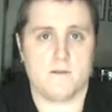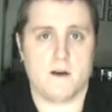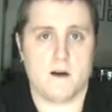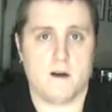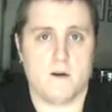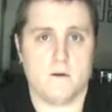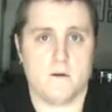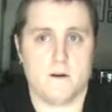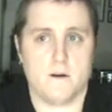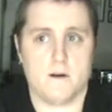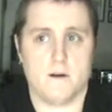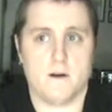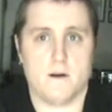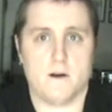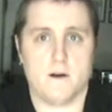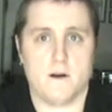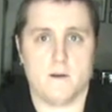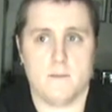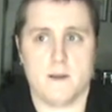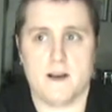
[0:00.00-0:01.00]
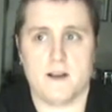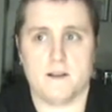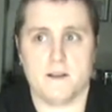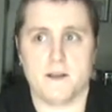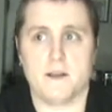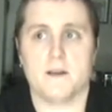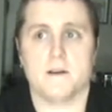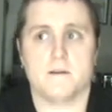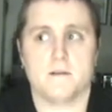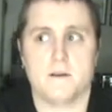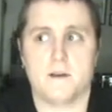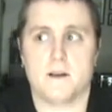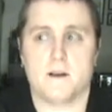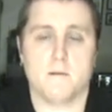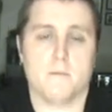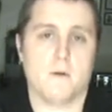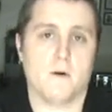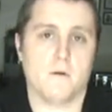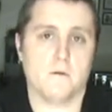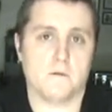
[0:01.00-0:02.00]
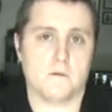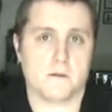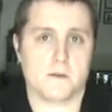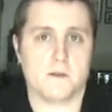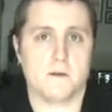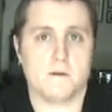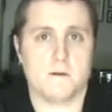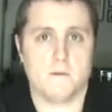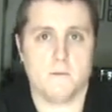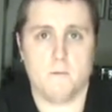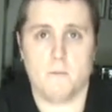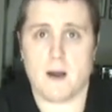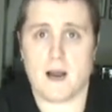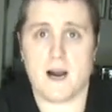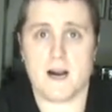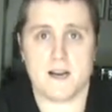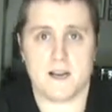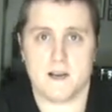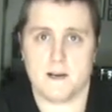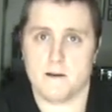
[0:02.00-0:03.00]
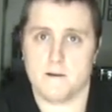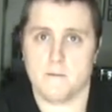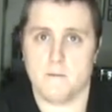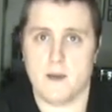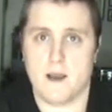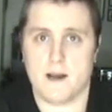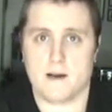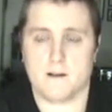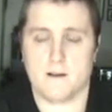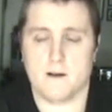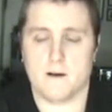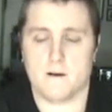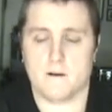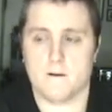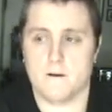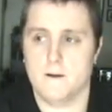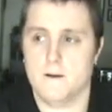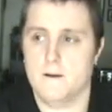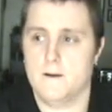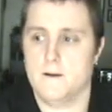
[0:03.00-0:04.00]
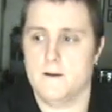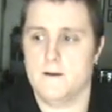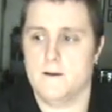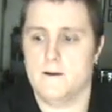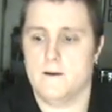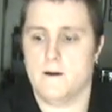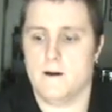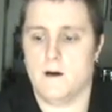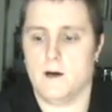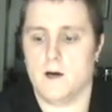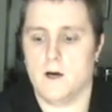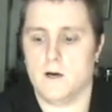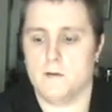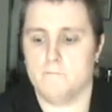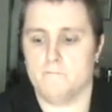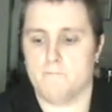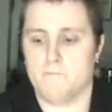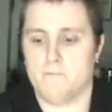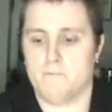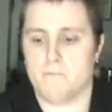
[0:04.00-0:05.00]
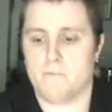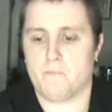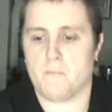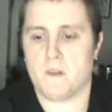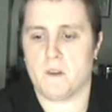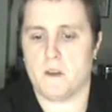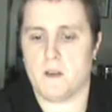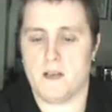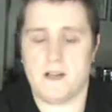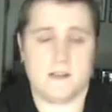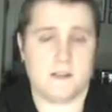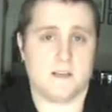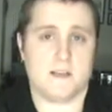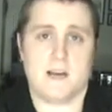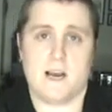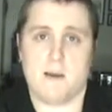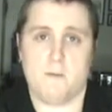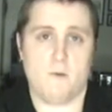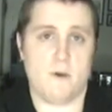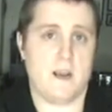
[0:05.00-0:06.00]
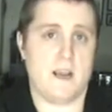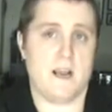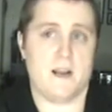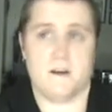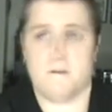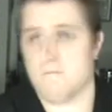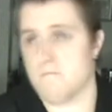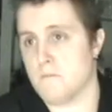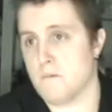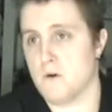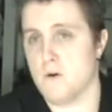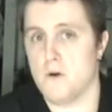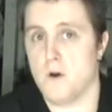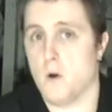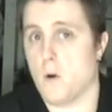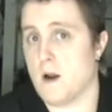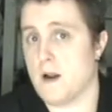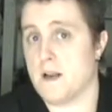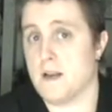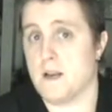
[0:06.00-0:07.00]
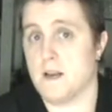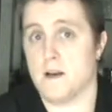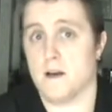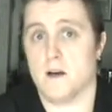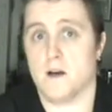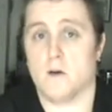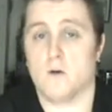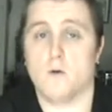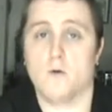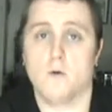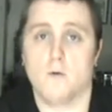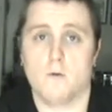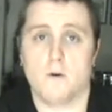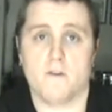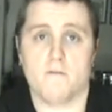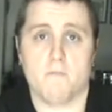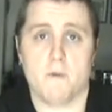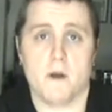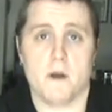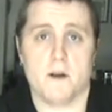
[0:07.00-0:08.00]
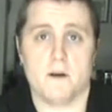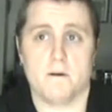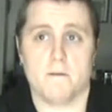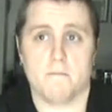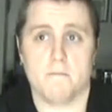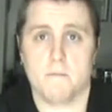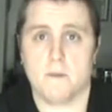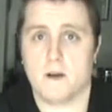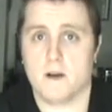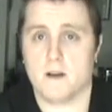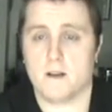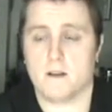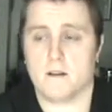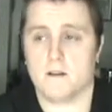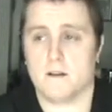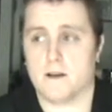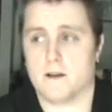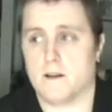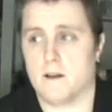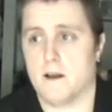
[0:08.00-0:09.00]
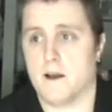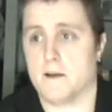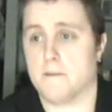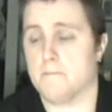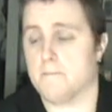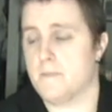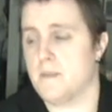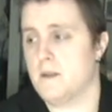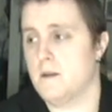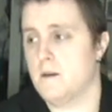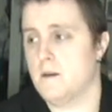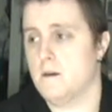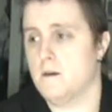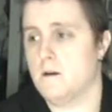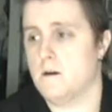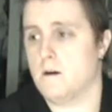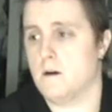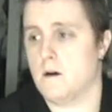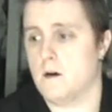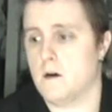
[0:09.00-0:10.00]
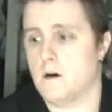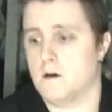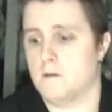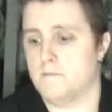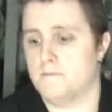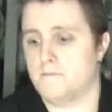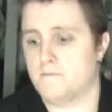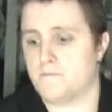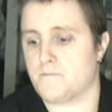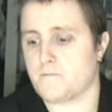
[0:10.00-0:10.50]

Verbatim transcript: found uh, a badly decomposed body back there. Um, at the time, we had no idea who it would have been, anything like that. Um,